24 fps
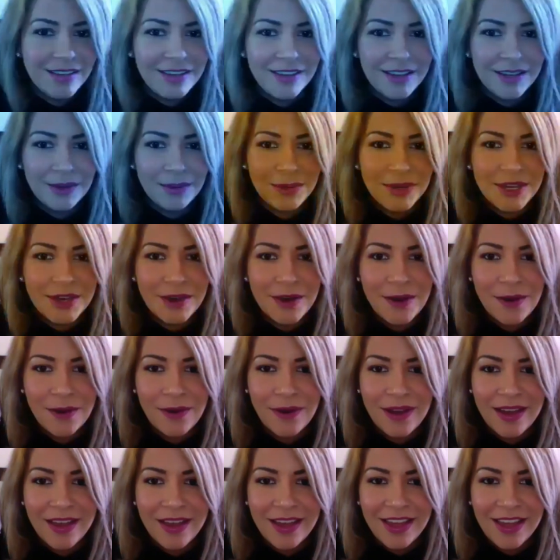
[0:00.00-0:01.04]
Here we go.
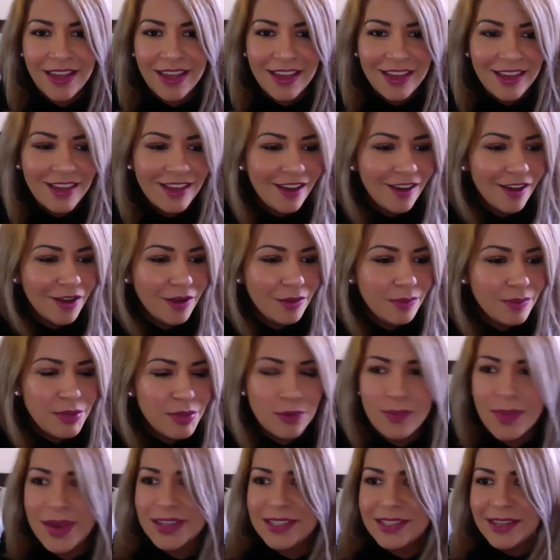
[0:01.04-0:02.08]
Unmute
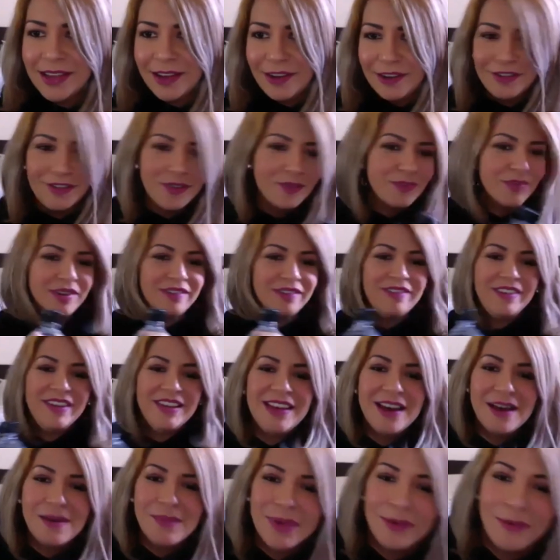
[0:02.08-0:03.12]
myself. Perfect, got my